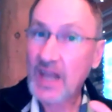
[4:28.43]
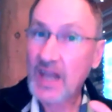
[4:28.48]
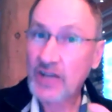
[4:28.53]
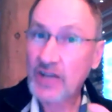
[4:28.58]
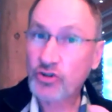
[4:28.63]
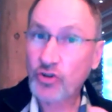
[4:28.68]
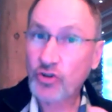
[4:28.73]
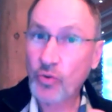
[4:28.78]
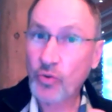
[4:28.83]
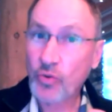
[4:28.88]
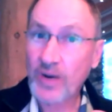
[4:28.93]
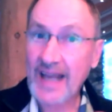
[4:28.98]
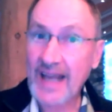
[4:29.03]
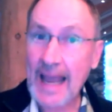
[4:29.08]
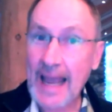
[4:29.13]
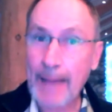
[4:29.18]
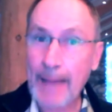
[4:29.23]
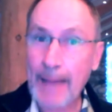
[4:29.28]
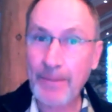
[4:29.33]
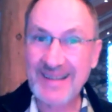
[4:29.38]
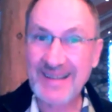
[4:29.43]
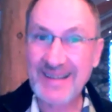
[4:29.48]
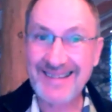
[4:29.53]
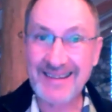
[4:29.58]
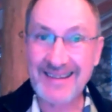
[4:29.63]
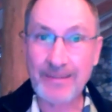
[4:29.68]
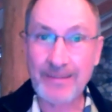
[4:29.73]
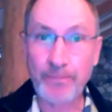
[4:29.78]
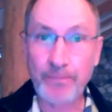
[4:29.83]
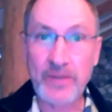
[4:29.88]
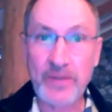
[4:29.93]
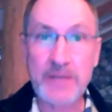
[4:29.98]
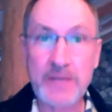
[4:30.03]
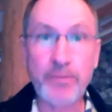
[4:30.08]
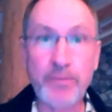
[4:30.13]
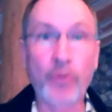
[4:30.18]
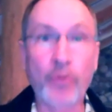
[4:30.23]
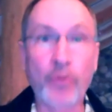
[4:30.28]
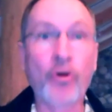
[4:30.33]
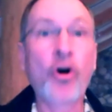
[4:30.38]
And so what happens is
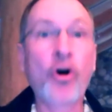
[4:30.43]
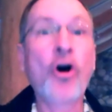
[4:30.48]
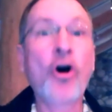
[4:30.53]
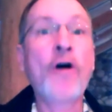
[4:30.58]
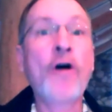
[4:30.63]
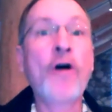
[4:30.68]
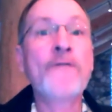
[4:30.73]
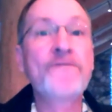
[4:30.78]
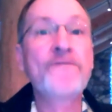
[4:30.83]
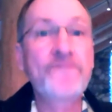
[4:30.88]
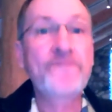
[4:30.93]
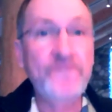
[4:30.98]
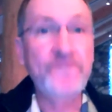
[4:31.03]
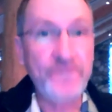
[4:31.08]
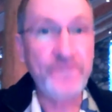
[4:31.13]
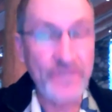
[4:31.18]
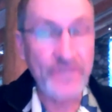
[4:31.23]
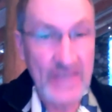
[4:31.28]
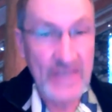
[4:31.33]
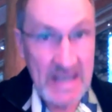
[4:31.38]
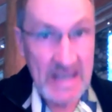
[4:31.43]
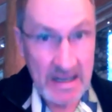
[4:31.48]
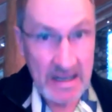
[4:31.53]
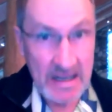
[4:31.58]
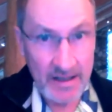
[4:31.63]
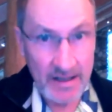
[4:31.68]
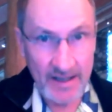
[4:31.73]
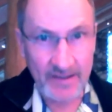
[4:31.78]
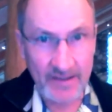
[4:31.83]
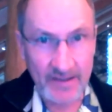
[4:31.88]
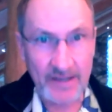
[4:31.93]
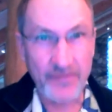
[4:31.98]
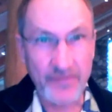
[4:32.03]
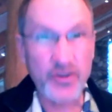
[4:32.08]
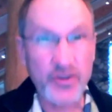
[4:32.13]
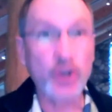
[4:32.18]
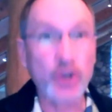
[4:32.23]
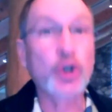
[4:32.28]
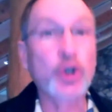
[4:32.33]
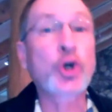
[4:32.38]
people feel as
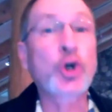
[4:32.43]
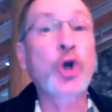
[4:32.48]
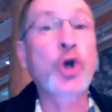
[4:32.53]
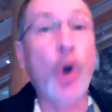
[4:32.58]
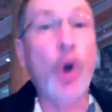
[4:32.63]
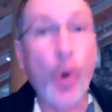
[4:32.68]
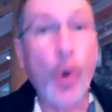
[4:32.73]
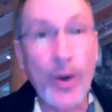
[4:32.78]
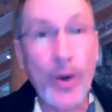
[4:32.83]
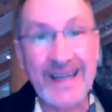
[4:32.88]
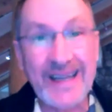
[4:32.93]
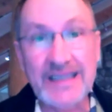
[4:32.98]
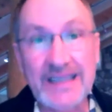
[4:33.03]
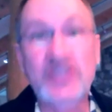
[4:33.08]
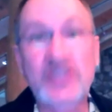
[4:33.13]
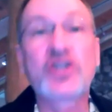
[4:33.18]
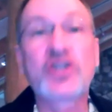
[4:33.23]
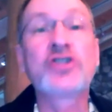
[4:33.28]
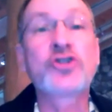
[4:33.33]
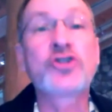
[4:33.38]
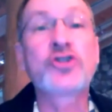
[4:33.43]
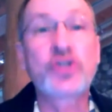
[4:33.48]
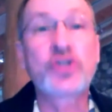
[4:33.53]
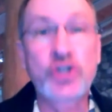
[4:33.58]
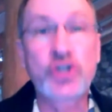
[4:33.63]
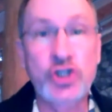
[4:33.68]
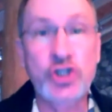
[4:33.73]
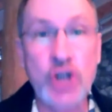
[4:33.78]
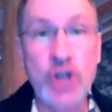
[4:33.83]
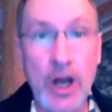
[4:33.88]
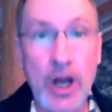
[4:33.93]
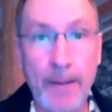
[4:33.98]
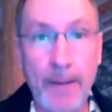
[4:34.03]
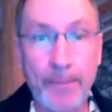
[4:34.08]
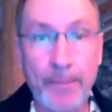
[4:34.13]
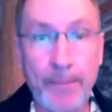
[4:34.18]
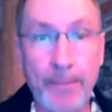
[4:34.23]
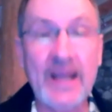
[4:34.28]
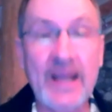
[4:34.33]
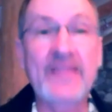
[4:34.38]
if they're going to
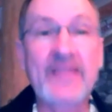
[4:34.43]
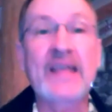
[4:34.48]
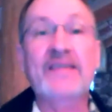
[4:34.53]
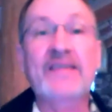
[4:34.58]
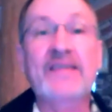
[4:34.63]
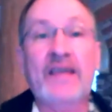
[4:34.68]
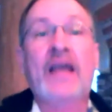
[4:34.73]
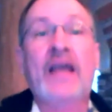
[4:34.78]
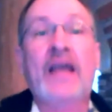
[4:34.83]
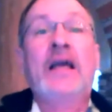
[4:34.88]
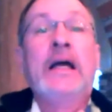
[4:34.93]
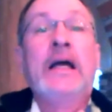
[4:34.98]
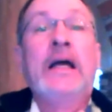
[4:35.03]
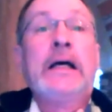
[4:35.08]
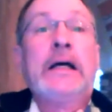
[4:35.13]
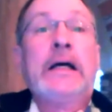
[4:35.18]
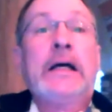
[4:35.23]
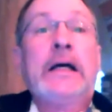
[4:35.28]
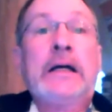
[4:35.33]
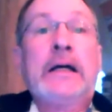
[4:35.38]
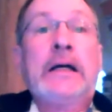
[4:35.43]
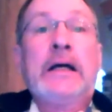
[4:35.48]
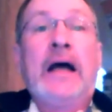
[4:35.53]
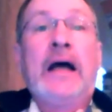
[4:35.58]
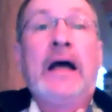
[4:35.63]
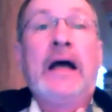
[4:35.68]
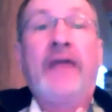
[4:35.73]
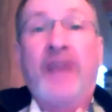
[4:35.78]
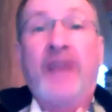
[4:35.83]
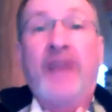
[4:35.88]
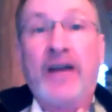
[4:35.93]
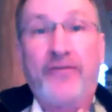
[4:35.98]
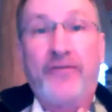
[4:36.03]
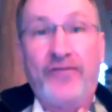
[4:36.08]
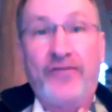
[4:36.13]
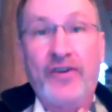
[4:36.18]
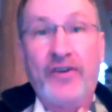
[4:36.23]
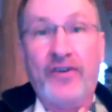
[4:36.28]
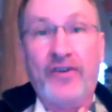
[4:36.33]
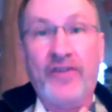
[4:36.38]
jump and they say, I've got a
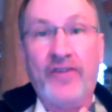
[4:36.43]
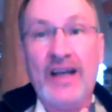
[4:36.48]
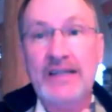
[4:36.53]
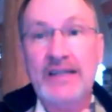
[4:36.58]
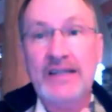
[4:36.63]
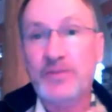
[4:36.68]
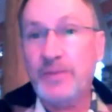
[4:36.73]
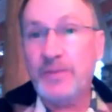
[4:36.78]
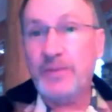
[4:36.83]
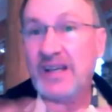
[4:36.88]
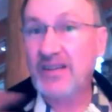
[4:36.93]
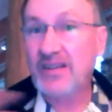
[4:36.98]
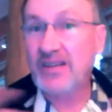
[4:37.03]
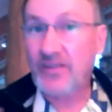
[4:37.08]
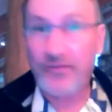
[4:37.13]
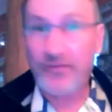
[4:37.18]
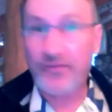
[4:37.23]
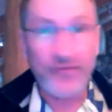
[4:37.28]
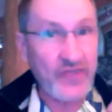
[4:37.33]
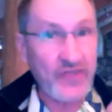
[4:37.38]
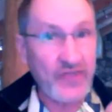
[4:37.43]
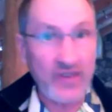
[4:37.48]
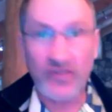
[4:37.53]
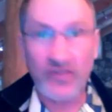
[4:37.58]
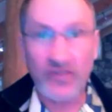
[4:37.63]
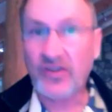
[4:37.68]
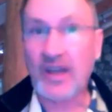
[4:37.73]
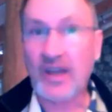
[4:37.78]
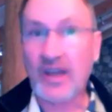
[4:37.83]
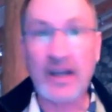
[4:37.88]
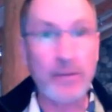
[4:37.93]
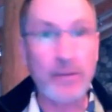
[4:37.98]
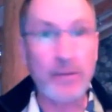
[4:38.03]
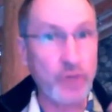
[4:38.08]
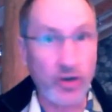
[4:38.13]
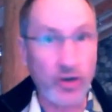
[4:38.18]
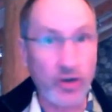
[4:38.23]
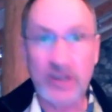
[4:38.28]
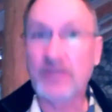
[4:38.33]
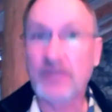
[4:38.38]
fear of heights because it feels like
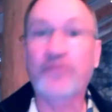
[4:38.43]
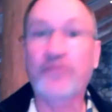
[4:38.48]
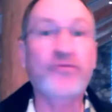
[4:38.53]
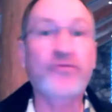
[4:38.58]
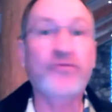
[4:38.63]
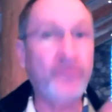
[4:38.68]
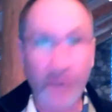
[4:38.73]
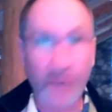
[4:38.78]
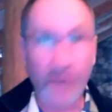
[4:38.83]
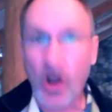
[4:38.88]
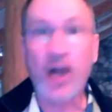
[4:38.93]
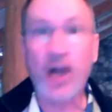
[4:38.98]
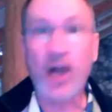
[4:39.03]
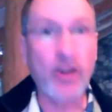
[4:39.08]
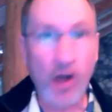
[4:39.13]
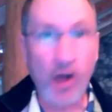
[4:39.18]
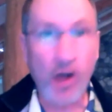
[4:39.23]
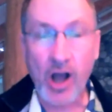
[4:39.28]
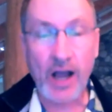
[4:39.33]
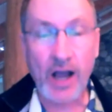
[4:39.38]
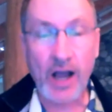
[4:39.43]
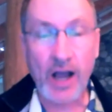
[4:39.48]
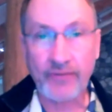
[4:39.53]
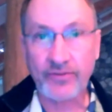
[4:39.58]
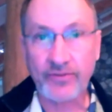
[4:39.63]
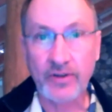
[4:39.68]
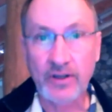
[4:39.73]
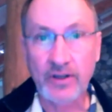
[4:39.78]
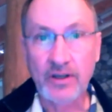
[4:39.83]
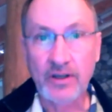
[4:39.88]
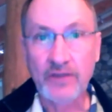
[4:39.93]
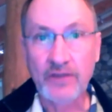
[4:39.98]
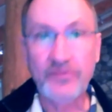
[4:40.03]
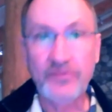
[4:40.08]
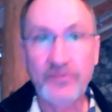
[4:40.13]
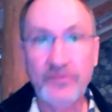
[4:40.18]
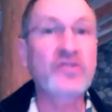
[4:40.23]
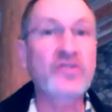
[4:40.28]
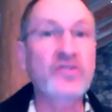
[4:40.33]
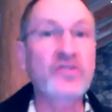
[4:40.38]
I'm going to fall off. It
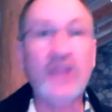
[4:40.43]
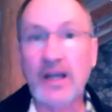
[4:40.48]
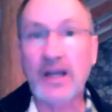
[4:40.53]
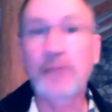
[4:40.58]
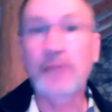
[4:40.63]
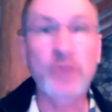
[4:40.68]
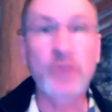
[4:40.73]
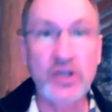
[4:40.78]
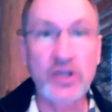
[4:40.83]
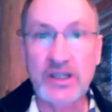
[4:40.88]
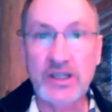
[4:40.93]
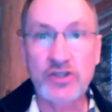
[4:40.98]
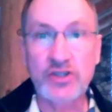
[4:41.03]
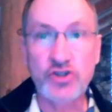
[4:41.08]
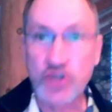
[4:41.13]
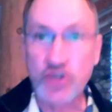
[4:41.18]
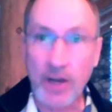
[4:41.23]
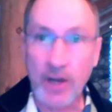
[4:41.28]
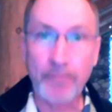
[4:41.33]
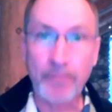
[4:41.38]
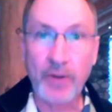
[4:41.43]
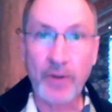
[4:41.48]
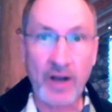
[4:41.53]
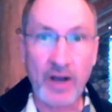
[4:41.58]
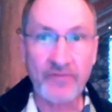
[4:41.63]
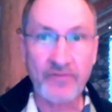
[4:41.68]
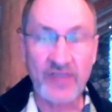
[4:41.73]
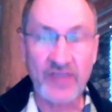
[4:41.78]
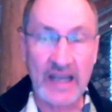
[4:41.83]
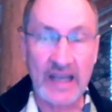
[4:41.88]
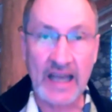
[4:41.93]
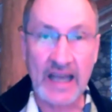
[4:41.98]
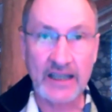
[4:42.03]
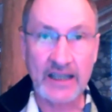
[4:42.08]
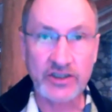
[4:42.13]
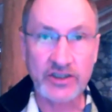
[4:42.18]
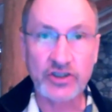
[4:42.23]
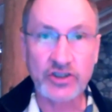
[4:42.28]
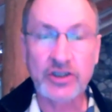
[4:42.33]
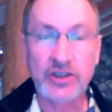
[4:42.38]
feels like I'm going to jump off the
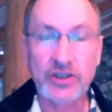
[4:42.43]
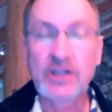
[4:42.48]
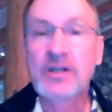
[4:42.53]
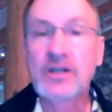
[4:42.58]
edge.